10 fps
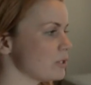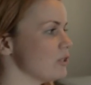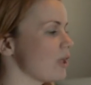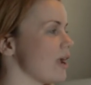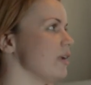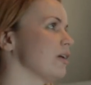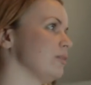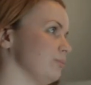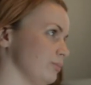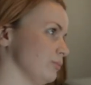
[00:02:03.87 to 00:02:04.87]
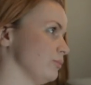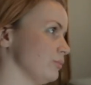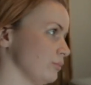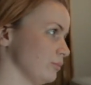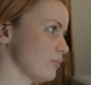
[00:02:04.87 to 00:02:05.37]
would you like?
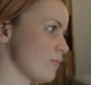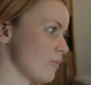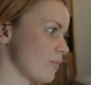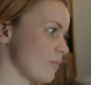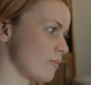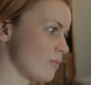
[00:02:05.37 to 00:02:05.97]
Anything is fine.